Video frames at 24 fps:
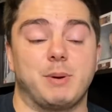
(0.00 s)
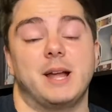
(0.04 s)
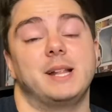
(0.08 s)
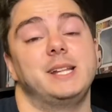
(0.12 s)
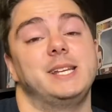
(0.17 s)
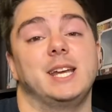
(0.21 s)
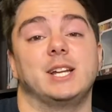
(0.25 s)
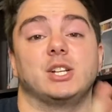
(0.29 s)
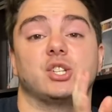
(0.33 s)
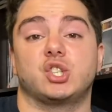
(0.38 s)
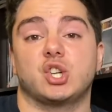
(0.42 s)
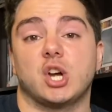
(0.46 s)

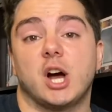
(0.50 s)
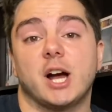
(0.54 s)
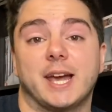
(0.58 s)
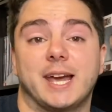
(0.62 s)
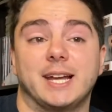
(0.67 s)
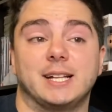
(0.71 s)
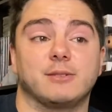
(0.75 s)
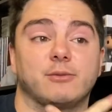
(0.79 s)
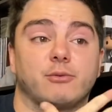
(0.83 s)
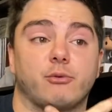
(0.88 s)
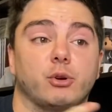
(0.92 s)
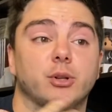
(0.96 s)
Betty and
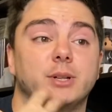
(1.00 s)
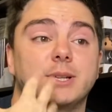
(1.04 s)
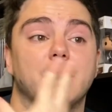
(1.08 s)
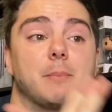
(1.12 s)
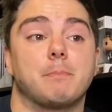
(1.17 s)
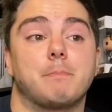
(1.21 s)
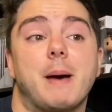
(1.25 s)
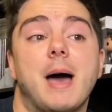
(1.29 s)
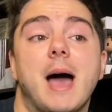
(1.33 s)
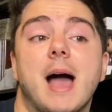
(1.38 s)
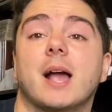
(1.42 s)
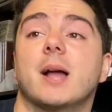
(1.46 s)
Junkin and Veronica
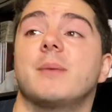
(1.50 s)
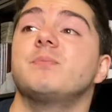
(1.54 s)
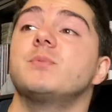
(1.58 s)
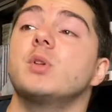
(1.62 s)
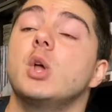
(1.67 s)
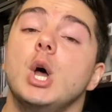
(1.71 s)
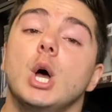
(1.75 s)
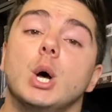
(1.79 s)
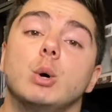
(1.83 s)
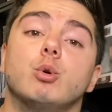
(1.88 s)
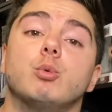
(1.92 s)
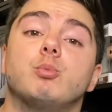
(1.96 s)
back
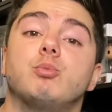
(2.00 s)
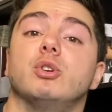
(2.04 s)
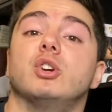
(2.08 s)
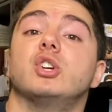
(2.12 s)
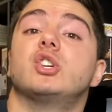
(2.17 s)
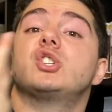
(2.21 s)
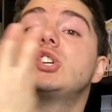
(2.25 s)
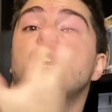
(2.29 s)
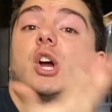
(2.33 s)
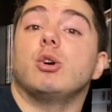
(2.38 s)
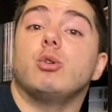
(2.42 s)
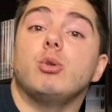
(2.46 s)
will bring
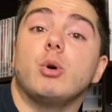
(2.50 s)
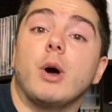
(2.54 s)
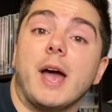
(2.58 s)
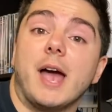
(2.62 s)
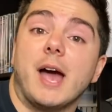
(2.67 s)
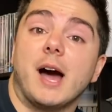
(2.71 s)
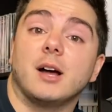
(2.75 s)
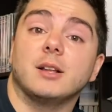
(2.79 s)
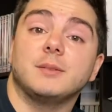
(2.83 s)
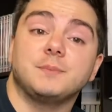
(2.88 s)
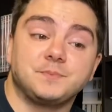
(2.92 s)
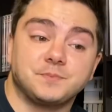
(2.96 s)
Cheryl
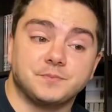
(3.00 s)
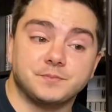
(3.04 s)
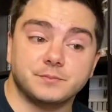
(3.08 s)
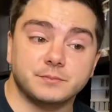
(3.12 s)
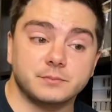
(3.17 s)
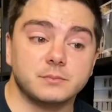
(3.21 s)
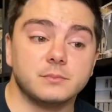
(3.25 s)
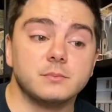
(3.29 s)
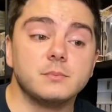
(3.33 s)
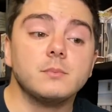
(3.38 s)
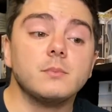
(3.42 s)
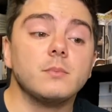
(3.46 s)
out
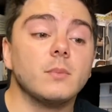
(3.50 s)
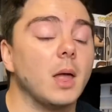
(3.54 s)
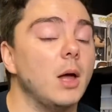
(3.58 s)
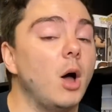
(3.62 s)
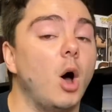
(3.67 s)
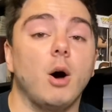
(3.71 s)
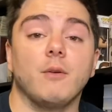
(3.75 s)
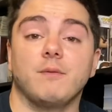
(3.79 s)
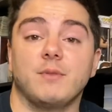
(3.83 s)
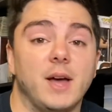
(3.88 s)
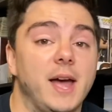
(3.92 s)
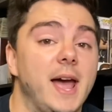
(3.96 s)

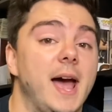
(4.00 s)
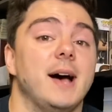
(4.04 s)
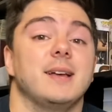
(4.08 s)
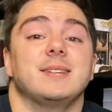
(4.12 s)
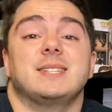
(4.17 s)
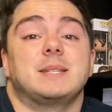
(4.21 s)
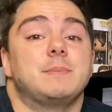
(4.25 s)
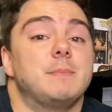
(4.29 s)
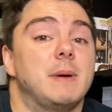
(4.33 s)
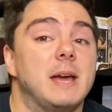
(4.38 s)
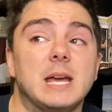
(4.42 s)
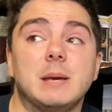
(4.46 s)
of the
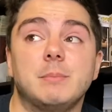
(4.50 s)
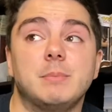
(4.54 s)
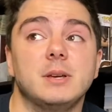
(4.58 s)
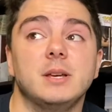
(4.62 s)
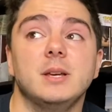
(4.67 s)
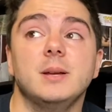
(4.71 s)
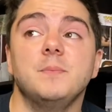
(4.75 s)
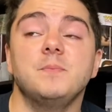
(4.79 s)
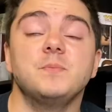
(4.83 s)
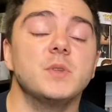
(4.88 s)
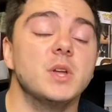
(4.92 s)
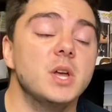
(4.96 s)
house,
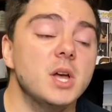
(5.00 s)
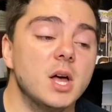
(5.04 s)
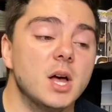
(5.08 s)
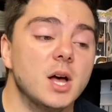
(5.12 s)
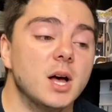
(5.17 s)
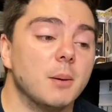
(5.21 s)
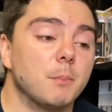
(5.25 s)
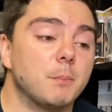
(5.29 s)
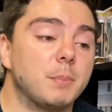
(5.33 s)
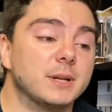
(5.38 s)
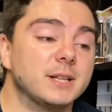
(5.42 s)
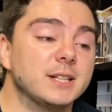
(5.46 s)
maybe.
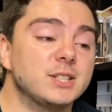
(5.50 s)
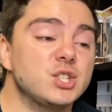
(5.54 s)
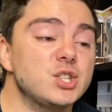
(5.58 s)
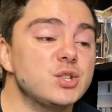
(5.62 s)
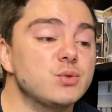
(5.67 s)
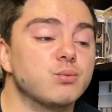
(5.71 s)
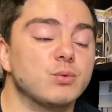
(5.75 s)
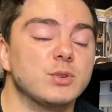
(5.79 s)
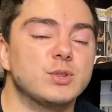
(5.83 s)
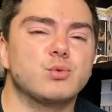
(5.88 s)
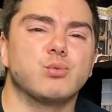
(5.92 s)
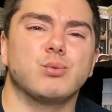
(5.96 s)
But it's
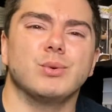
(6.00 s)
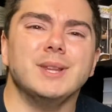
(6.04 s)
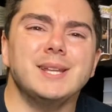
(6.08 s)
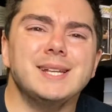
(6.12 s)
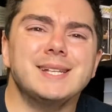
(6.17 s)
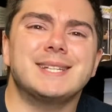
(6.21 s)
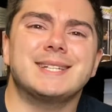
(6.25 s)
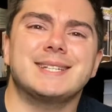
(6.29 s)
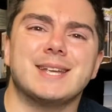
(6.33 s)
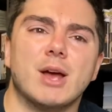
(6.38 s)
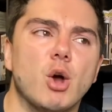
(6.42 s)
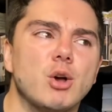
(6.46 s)
just,
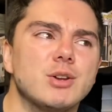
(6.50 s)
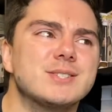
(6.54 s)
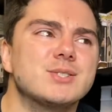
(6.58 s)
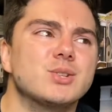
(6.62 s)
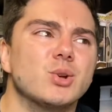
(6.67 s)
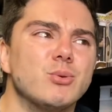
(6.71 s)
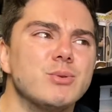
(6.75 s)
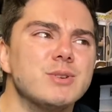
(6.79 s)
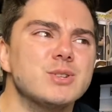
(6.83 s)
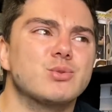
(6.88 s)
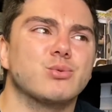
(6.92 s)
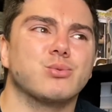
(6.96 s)
her
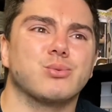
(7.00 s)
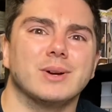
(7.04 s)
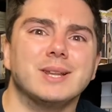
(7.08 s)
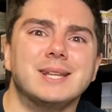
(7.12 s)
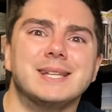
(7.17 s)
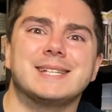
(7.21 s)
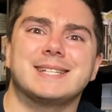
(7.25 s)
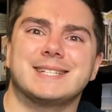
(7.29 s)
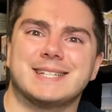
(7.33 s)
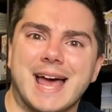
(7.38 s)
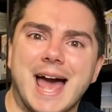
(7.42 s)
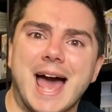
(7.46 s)
story's
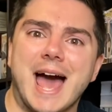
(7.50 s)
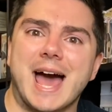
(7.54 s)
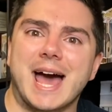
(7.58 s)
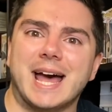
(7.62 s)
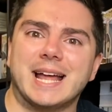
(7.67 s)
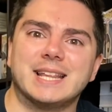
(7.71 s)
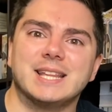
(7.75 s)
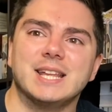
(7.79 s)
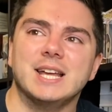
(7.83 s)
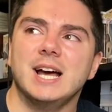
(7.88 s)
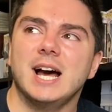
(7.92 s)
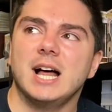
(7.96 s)
really
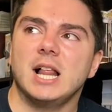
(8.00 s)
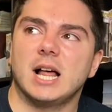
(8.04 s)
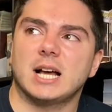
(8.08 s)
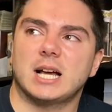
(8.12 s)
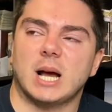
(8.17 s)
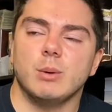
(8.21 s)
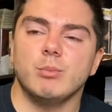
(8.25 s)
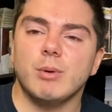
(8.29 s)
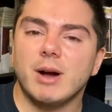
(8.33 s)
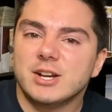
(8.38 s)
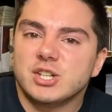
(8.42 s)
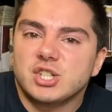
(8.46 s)
sad.
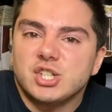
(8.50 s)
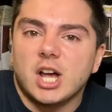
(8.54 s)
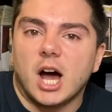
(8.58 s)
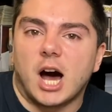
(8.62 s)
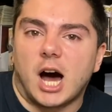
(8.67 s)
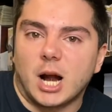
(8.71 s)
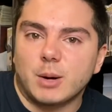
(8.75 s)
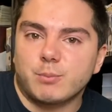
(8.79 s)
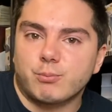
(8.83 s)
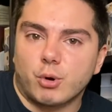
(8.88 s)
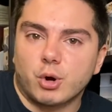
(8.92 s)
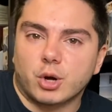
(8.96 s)
Like, I'm actually
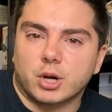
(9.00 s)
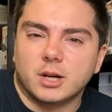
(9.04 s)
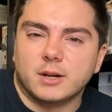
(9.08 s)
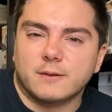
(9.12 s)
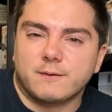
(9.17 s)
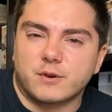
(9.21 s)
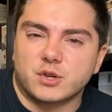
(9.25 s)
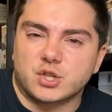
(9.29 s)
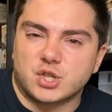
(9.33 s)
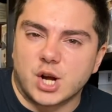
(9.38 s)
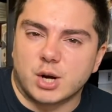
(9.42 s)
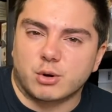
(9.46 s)

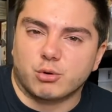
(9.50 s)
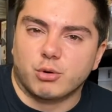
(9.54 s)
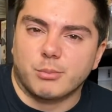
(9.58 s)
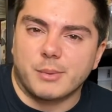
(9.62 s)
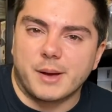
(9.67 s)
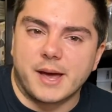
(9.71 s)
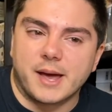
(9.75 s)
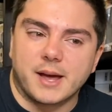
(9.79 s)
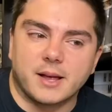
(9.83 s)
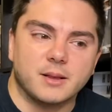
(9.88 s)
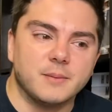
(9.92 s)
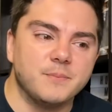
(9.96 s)
heartbroken for Cheryl,
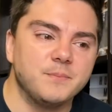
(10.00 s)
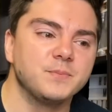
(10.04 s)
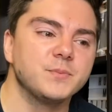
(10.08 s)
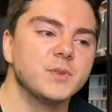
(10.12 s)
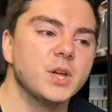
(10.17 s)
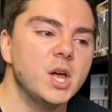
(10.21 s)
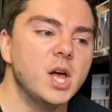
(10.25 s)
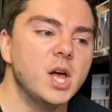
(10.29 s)
man.